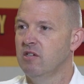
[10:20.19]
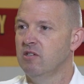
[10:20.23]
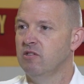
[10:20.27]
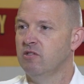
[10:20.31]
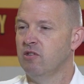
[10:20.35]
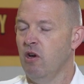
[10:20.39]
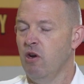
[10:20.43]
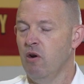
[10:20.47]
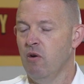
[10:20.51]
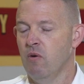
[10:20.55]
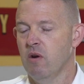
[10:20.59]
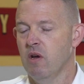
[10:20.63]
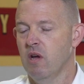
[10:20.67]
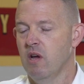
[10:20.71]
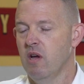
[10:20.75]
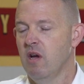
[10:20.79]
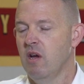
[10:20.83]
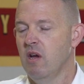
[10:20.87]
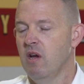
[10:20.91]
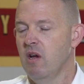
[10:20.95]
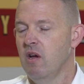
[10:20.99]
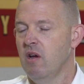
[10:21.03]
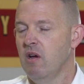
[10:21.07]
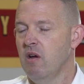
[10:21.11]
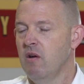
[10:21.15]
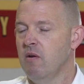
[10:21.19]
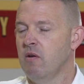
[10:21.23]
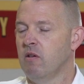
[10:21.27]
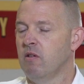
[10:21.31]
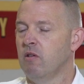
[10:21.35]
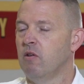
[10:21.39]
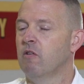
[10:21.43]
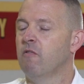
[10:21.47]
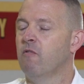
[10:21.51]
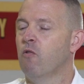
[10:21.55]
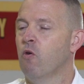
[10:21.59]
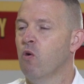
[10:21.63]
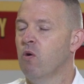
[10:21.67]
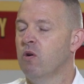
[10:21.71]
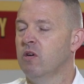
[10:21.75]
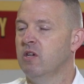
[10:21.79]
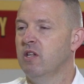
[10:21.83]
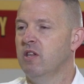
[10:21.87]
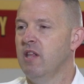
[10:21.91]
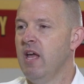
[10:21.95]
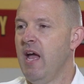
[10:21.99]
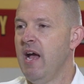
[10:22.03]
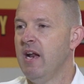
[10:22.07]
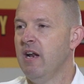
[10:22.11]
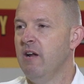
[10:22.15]
So look forward
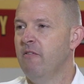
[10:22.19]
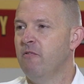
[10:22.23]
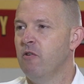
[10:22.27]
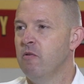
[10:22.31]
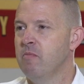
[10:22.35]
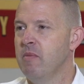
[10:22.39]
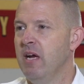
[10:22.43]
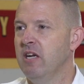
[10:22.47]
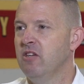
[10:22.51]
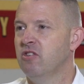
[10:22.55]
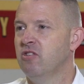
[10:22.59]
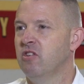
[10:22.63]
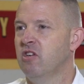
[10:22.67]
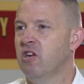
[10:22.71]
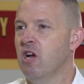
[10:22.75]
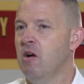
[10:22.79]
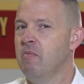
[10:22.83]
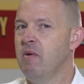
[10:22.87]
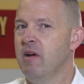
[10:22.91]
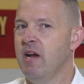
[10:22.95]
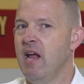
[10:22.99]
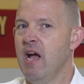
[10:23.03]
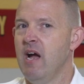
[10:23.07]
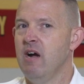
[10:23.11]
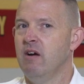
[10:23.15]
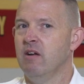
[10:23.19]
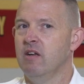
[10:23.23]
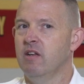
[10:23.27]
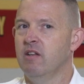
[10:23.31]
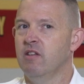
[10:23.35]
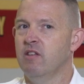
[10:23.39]
to that information coming out,